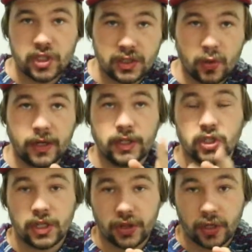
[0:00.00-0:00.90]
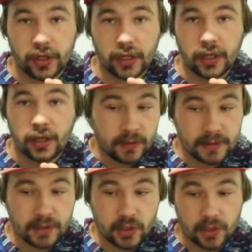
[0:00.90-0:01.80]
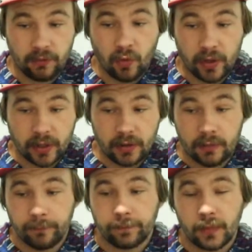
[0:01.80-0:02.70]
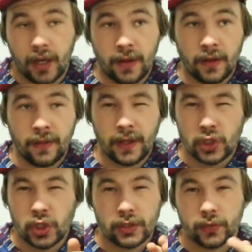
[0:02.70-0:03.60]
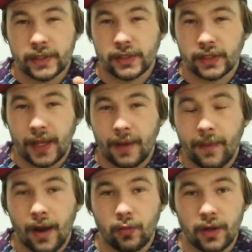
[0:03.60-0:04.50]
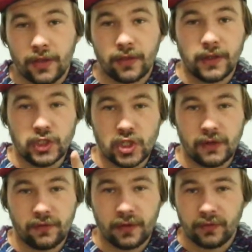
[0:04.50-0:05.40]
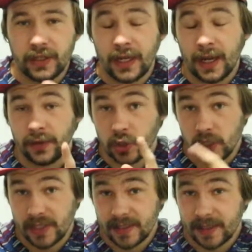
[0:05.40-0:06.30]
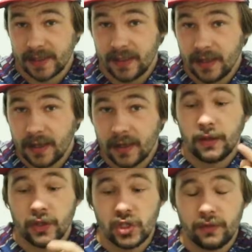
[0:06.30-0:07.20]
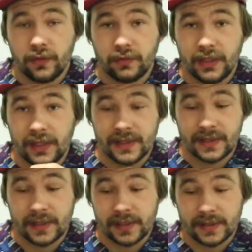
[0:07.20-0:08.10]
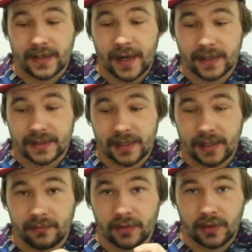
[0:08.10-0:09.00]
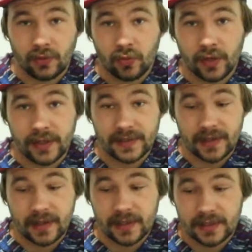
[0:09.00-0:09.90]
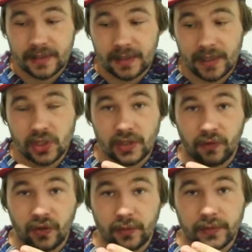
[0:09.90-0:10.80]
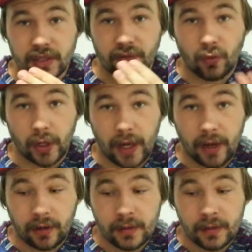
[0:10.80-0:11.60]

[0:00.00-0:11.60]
G20, G30. This is the G40, and then they just recently came out with the G50 and the G60. The G50 is the exact same one as this. It just films in 4K.